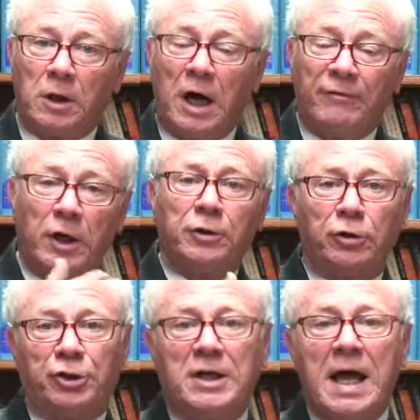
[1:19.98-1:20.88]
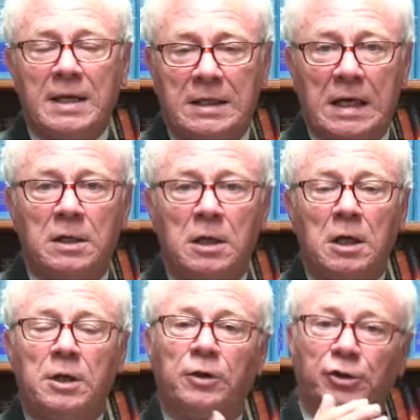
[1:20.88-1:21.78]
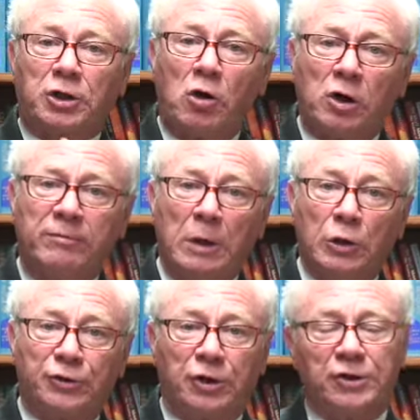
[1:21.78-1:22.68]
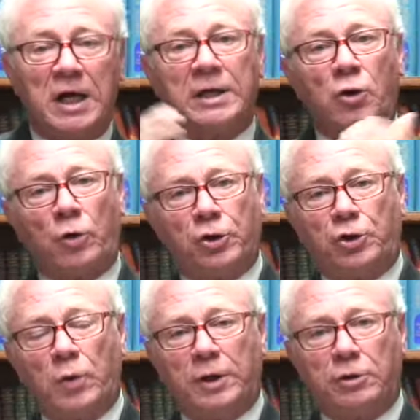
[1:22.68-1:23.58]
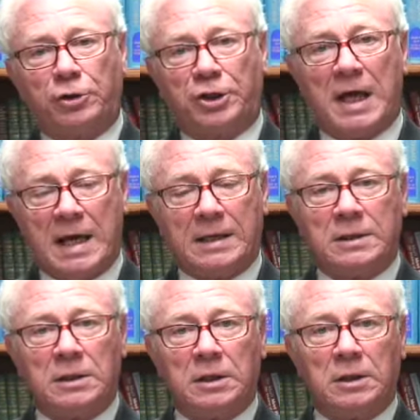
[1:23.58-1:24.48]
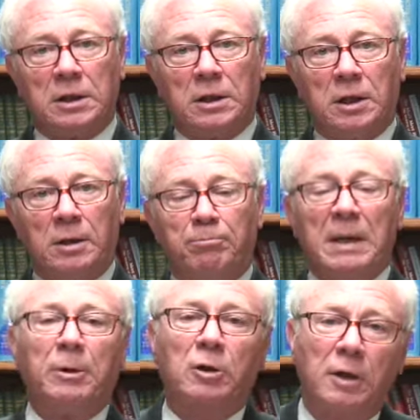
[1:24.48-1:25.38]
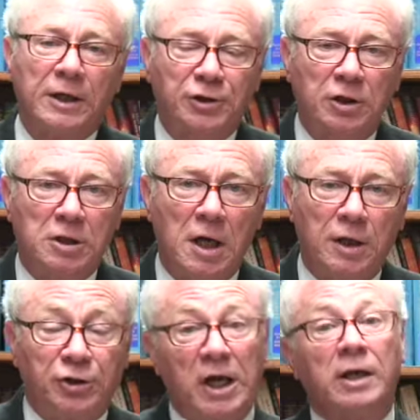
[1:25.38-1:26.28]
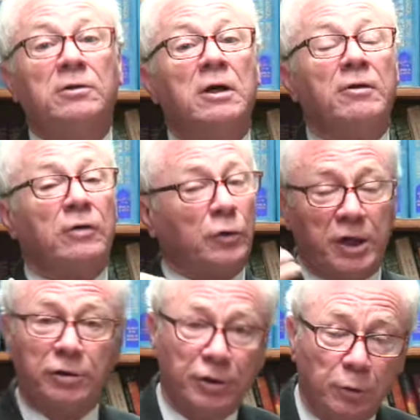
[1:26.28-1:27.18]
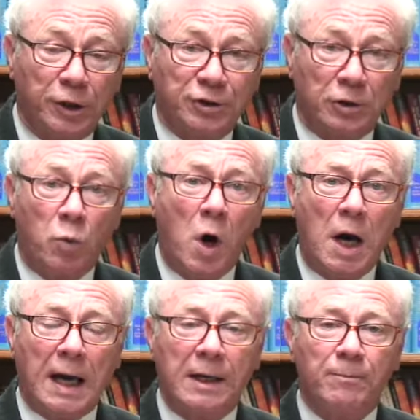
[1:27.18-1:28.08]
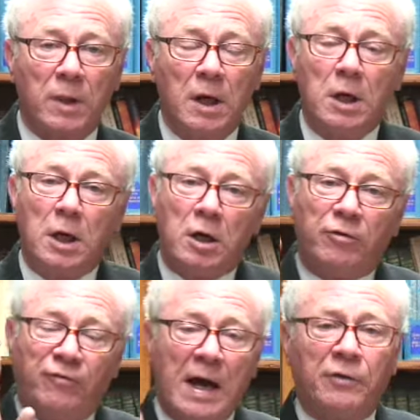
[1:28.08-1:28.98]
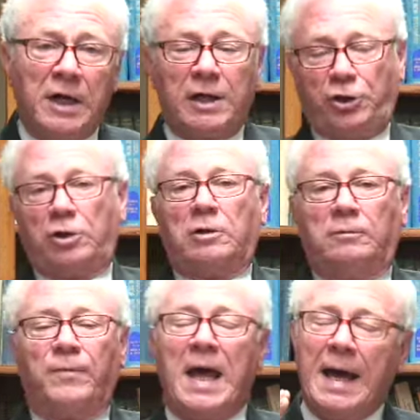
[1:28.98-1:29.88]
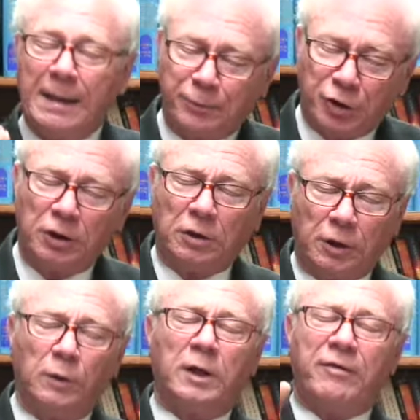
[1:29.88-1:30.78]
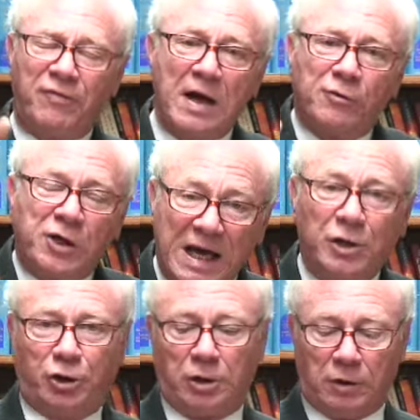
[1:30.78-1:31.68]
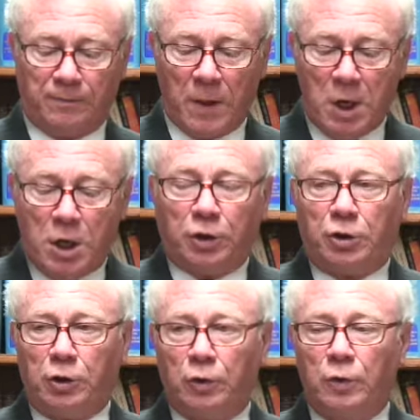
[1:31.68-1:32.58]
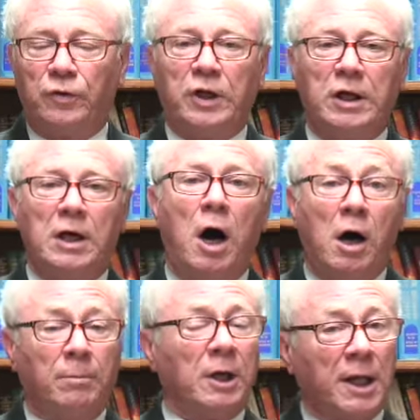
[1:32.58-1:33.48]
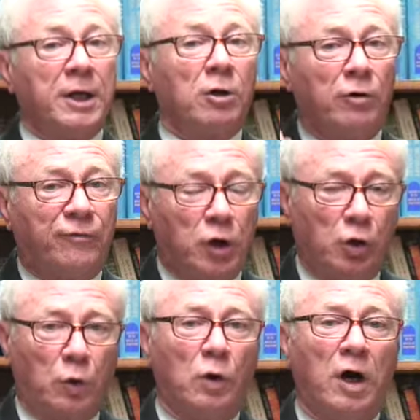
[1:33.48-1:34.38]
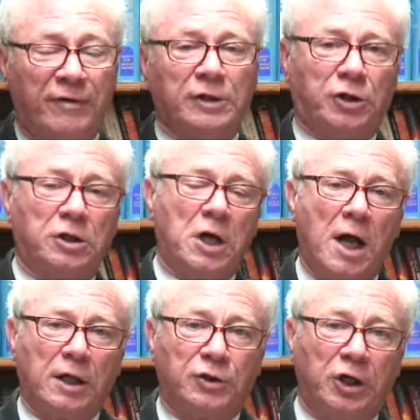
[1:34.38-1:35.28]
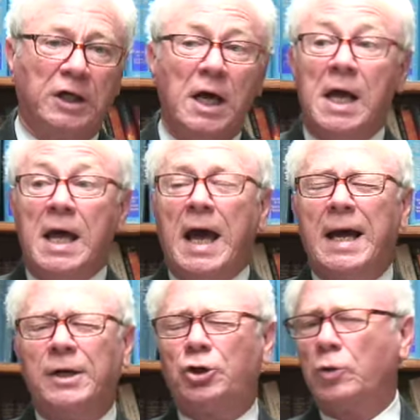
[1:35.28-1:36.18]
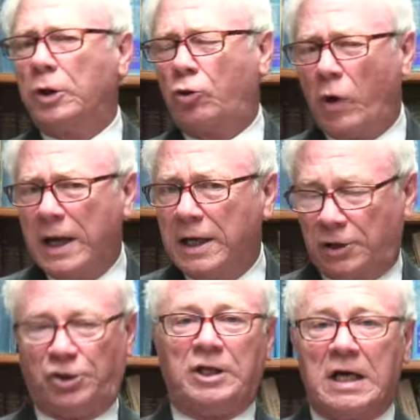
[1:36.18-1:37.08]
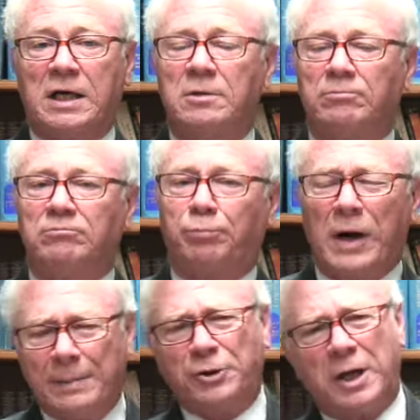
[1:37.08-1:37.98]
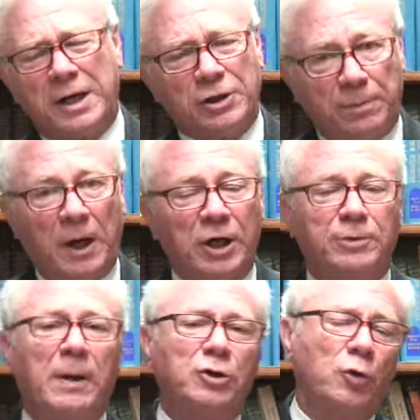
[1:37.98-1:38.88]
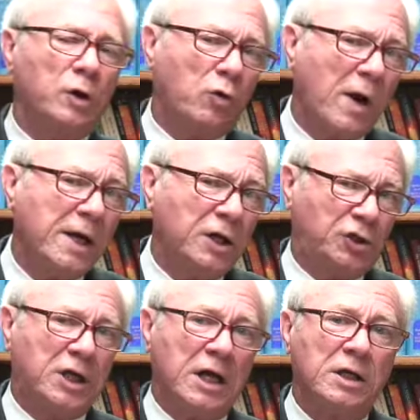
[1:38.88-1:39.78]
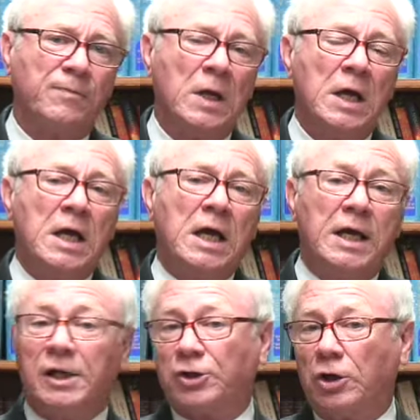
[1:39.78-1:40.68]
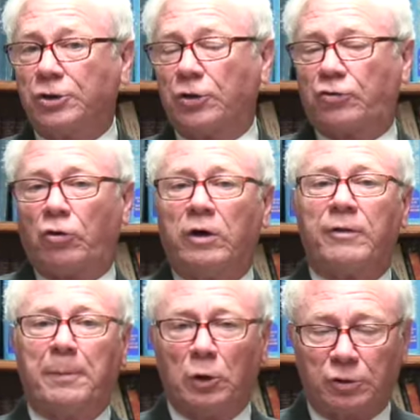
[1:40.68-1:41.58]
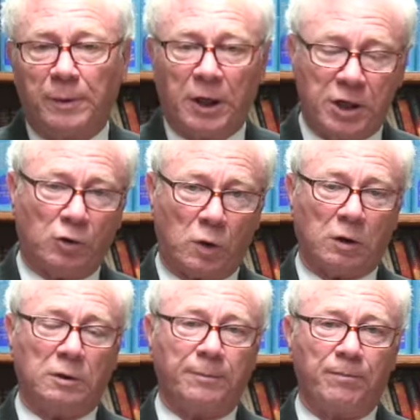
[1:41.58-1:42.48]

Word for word: of understanding the Song of Moses in order to understand biblical eschatology. And, folks, here's the reason why foundational, absolutely foundational to the amillennial view of eschatology, and to a great extent, perhaps not as much, but to a great extent, it is also true of the postmillennial world.